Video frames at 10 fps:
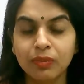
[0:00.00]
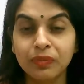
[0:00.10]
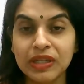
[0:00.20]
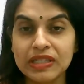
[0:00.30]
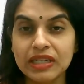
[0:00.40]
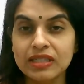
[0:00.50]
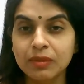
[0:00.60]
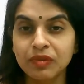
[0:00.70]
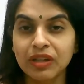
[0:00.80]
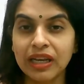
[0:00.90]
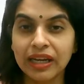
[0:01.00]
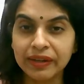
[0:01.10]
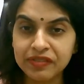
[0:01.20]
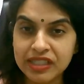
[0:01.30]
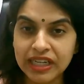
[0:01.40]
These are some of the
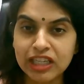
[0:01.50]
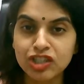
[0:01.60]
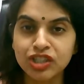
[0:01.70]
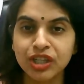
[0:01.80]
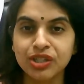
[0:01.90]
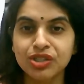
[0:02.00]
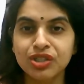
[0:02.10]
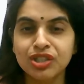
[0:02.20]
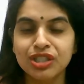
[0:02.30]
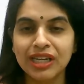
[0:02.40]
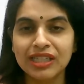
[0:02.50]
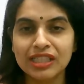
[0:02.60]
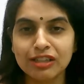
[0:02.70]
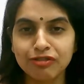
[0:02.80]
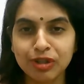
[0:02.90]
lifestyle changes that
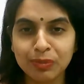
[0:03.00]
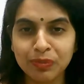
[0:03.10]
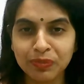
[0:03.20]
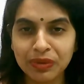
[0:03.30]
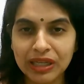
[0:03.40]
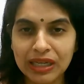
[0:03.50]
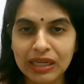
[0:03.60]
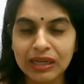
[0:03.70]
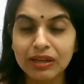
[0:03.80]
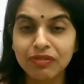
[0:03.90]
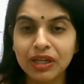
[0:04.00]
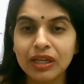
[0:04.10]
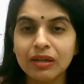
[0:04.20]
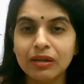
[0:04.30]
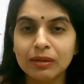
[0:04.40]
if we